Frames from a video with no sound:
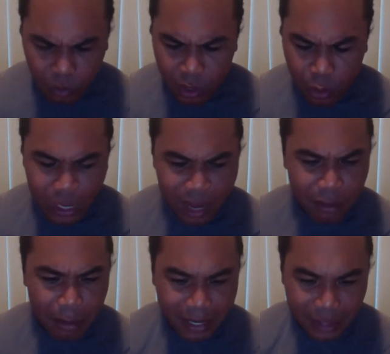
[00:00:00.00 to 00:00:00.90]
You want to have
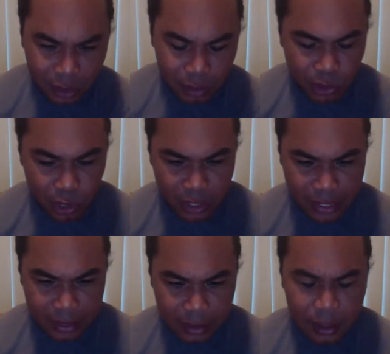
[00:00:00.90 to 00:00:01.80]
the magnesium starter
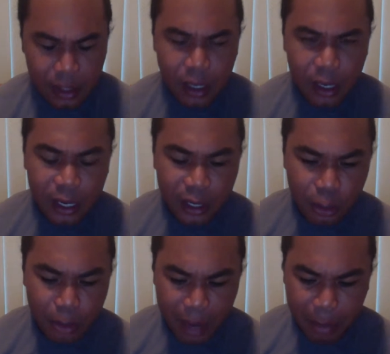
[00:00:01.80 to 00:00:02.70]
kit in
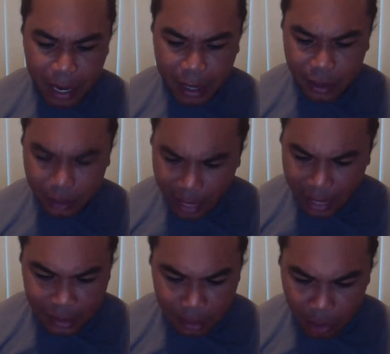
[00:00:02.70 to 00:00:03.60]
your backpack.
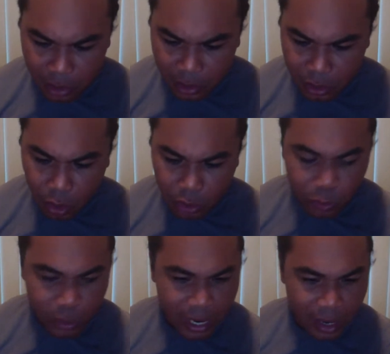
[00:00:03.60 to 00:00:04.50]
That's a must. You also
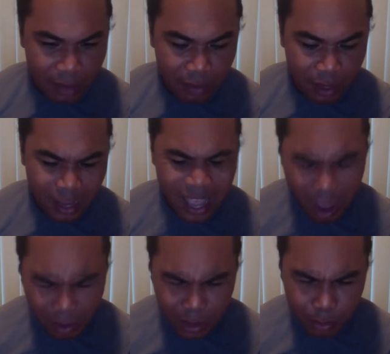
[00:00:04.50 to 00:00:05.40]
want to have, I
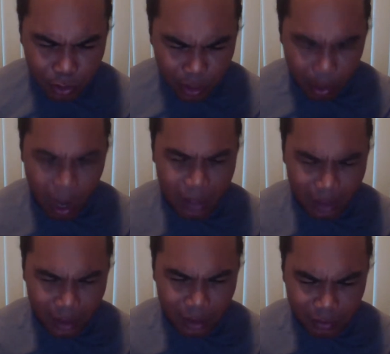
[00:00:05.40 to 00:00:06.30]
would say put the pot
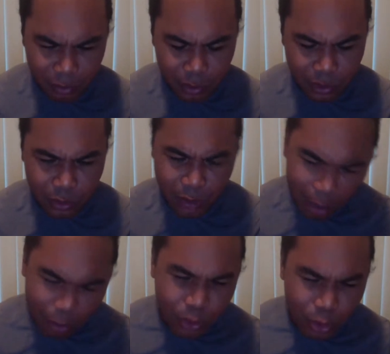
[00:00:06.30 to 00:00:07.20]
there if you want to. I
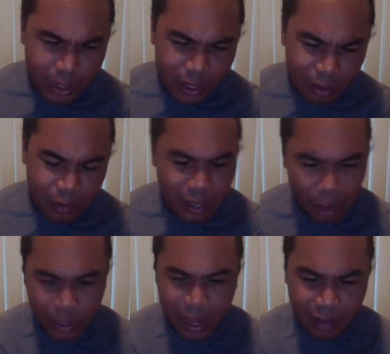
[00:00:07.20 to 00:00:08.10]
would do it already. I
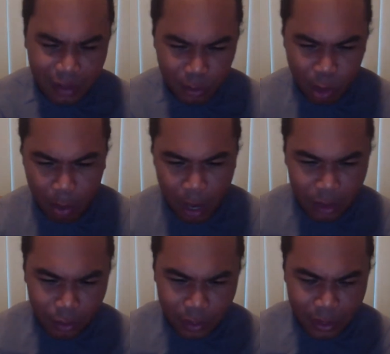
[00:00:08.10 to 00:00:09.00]
already have a small
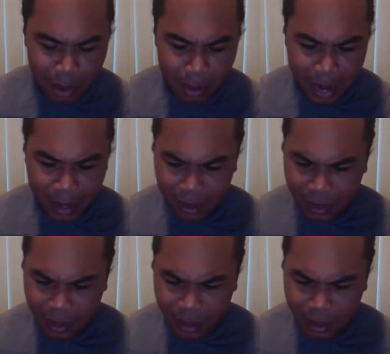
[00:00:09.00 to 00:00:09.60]
pot already in my bag.